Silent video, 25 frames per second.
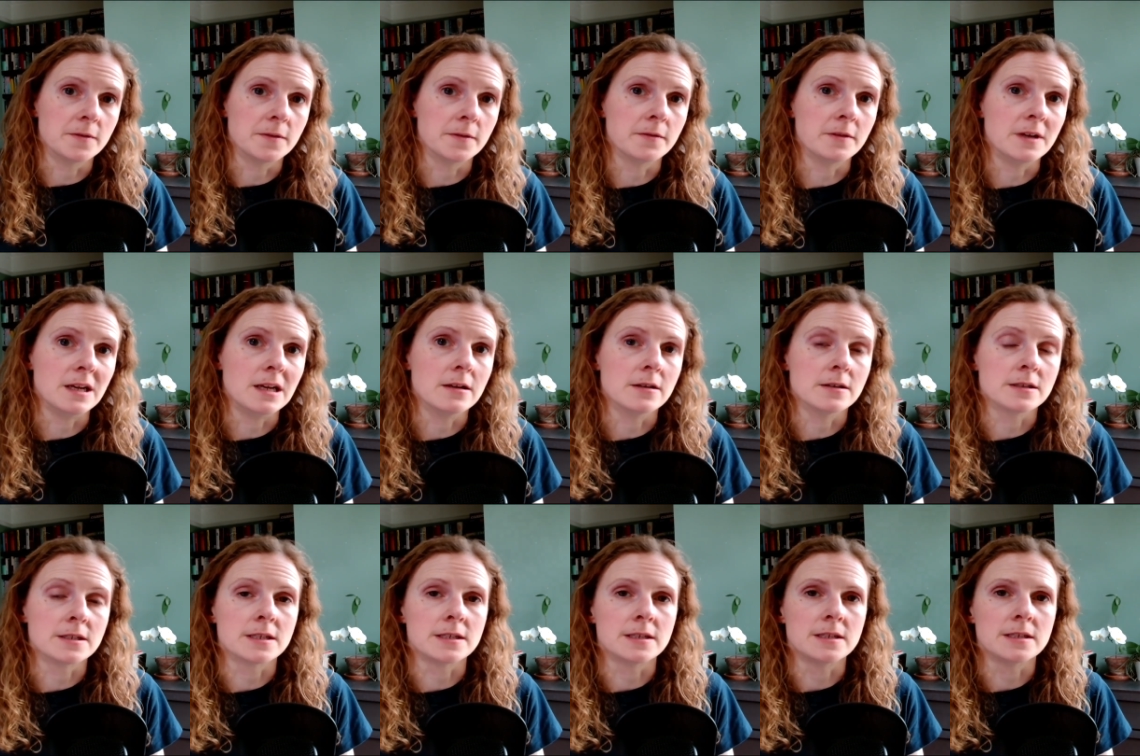for
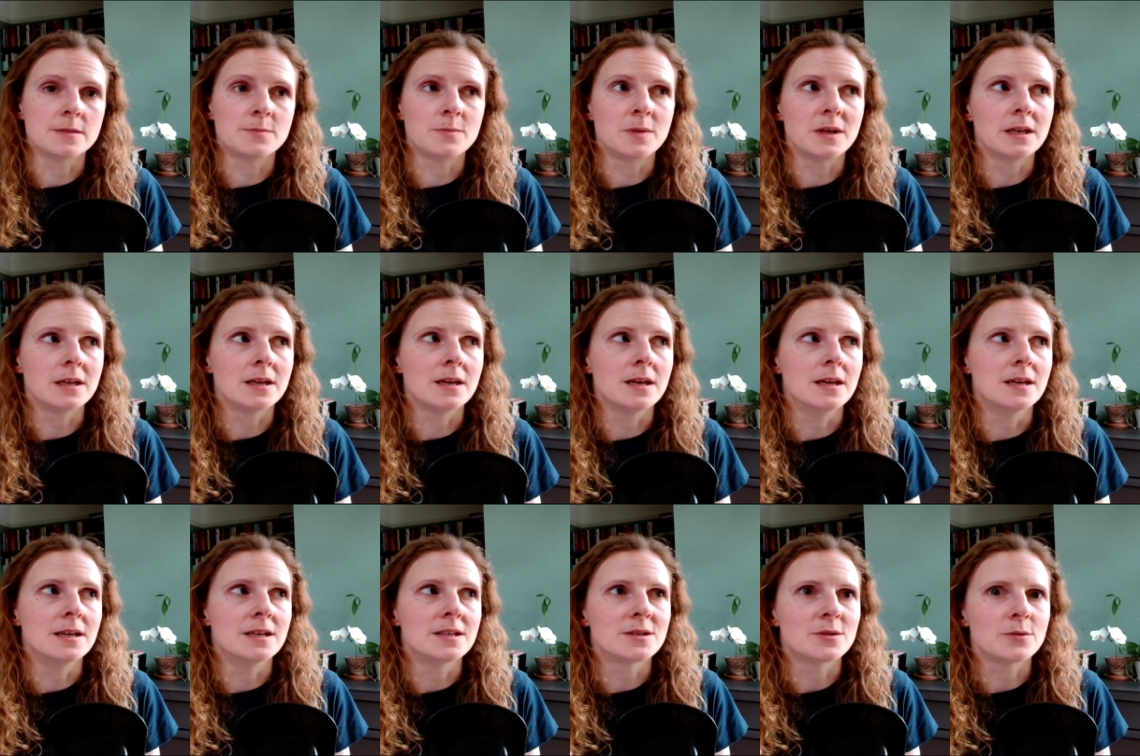freelancers
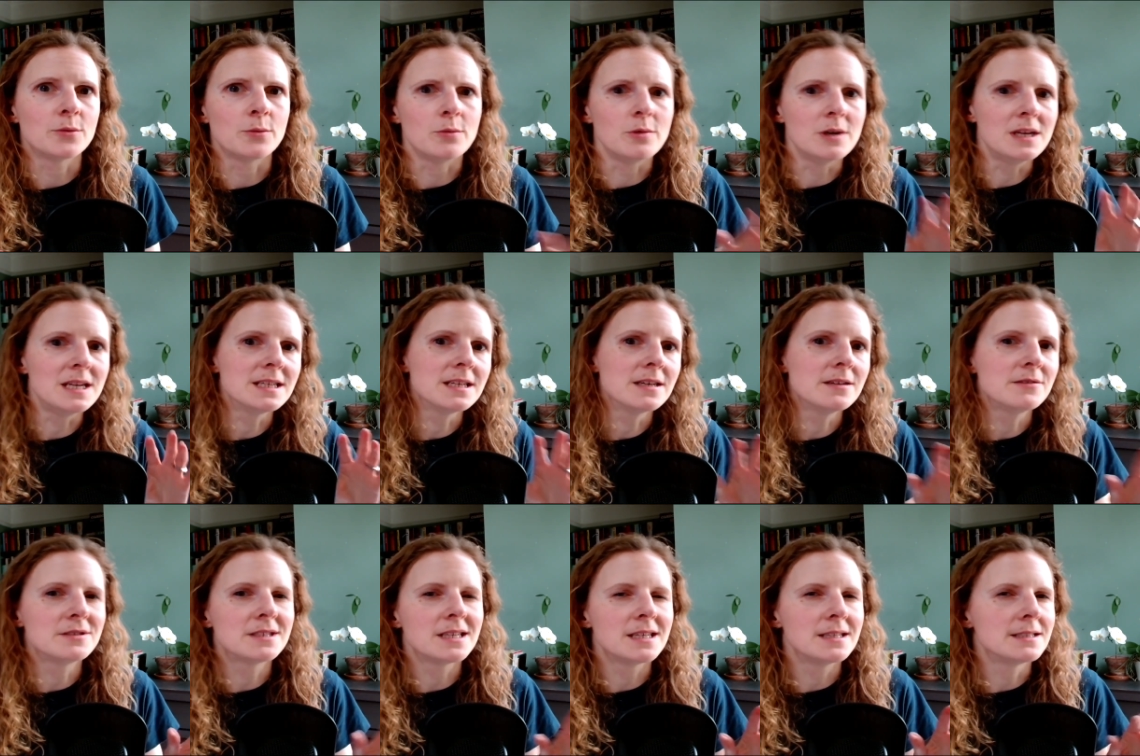because we
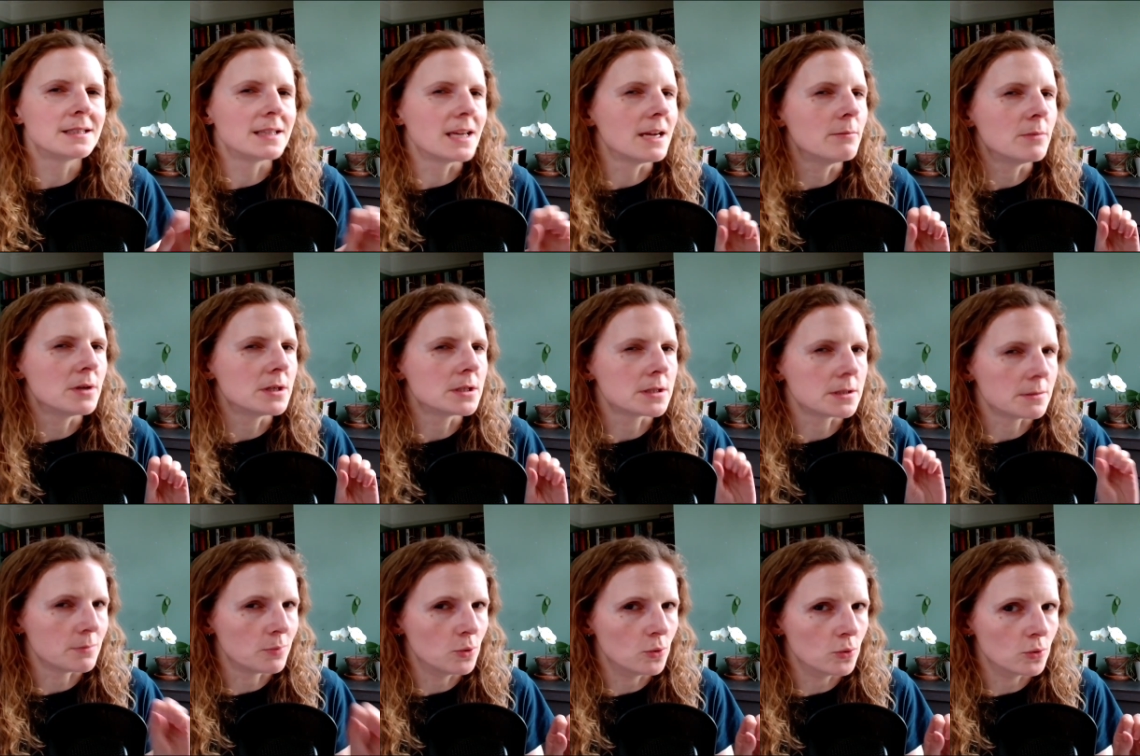don't tend to get much
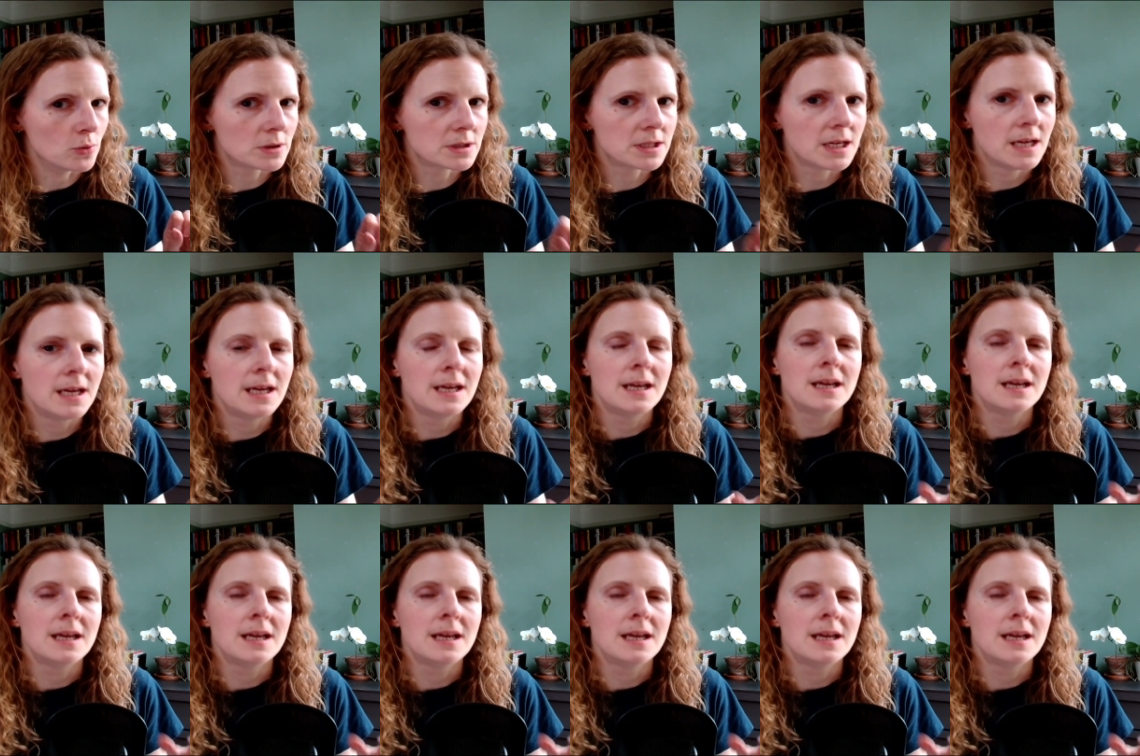support,